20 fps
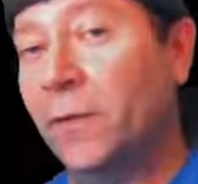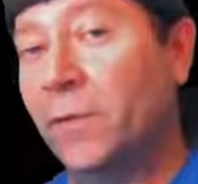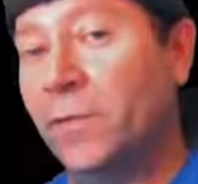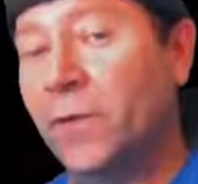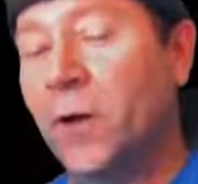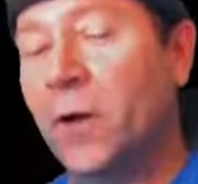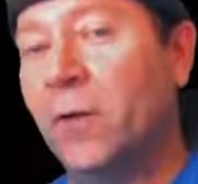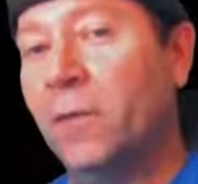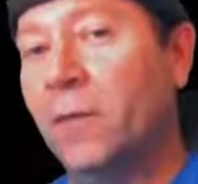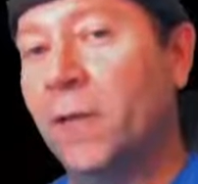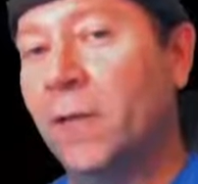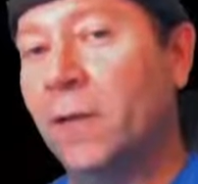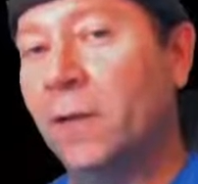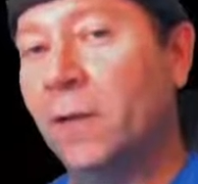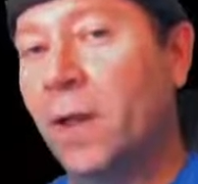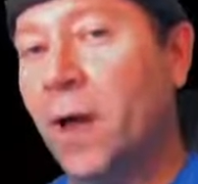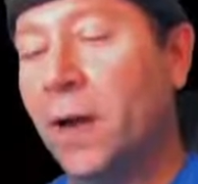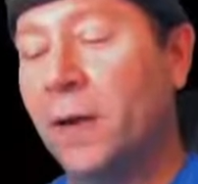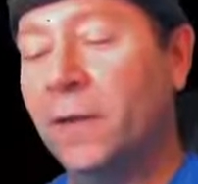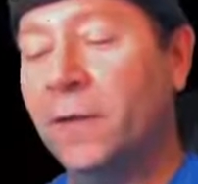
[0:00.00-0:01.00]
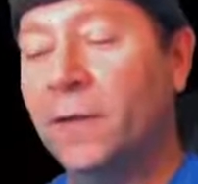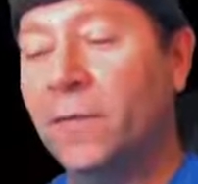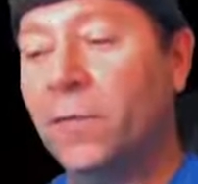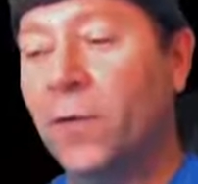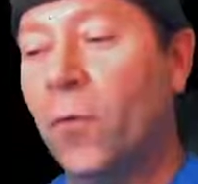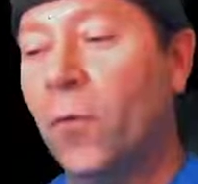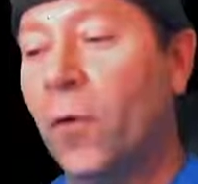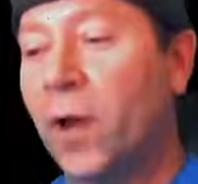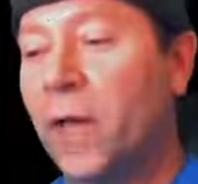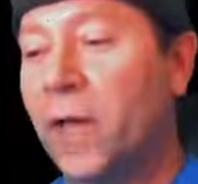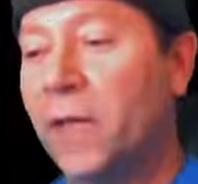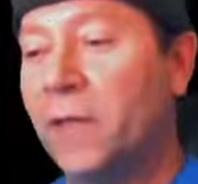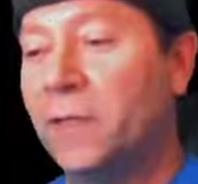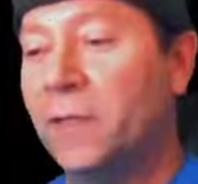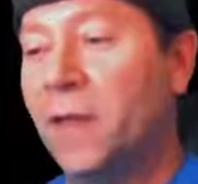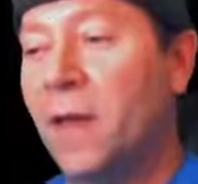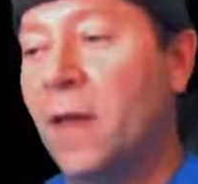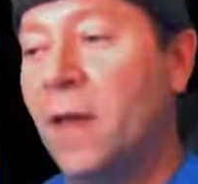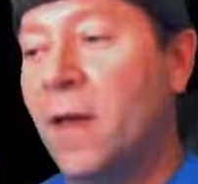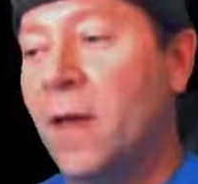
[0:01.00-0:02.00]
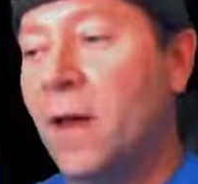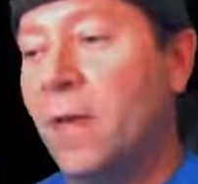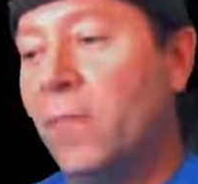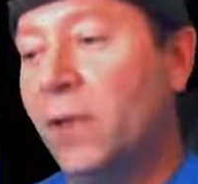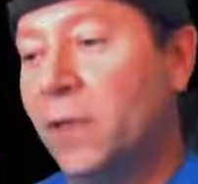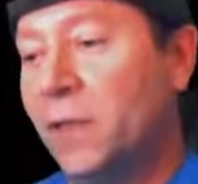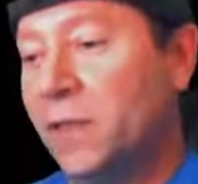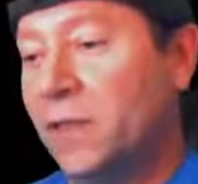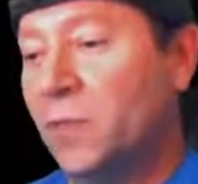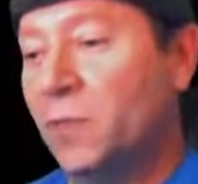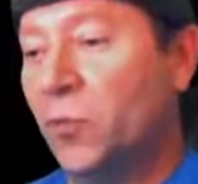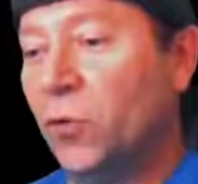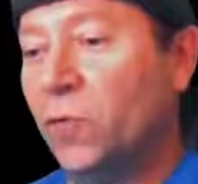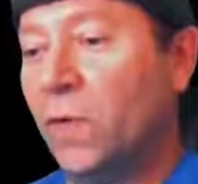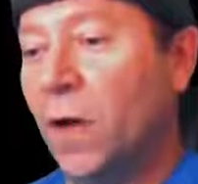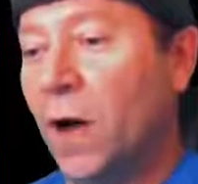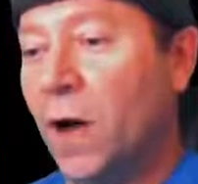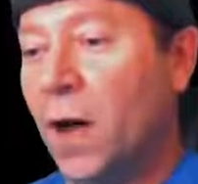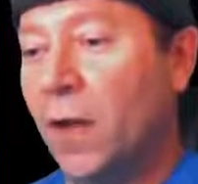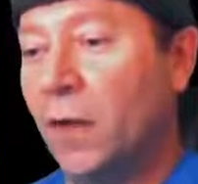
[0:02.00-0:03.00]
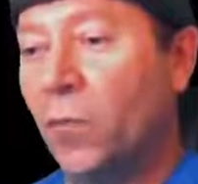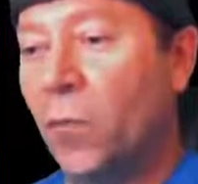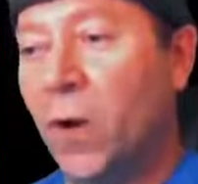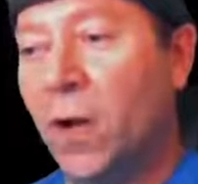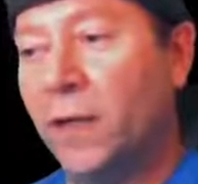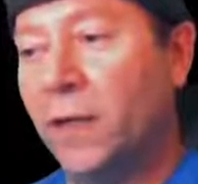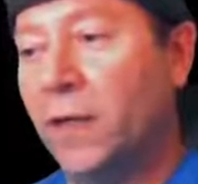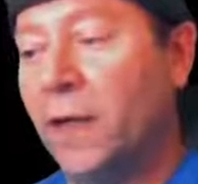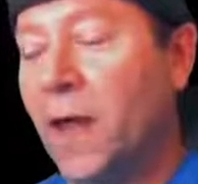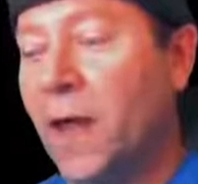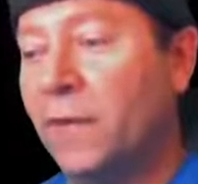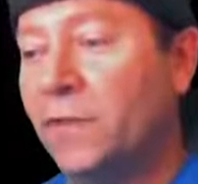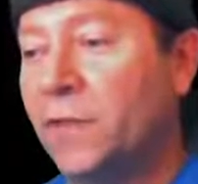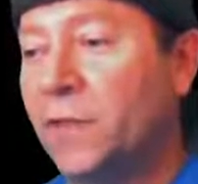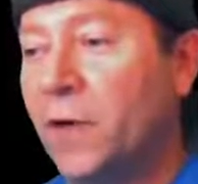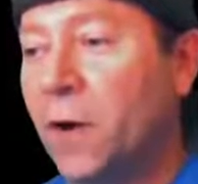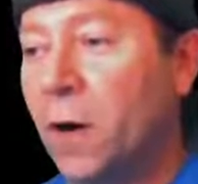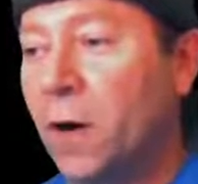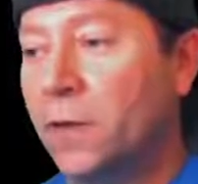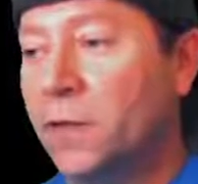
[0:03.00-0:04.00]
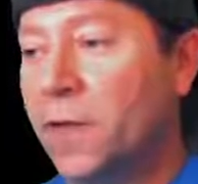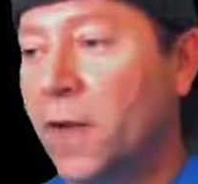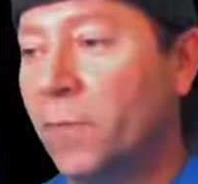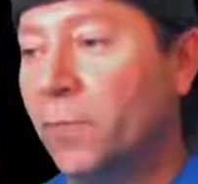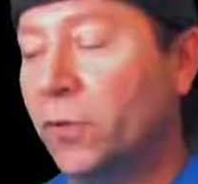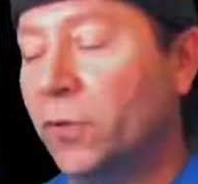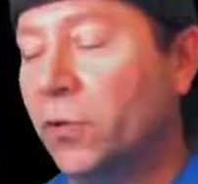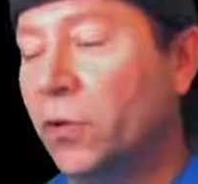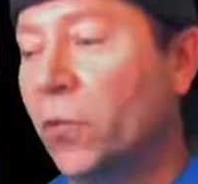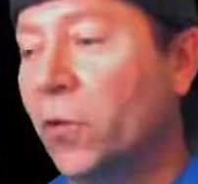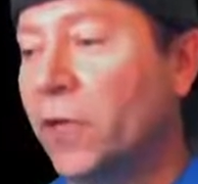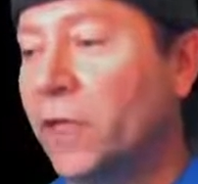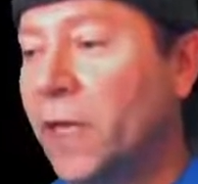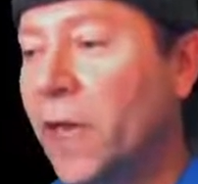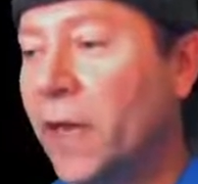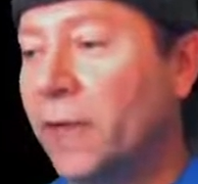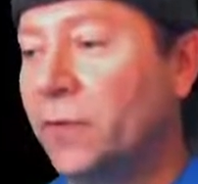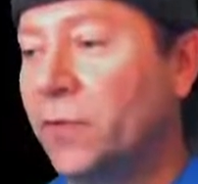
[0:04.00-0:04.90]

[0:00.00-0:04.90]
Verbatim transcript: film in a lot of different ways. But let's move on. 1.5 stars, April 28,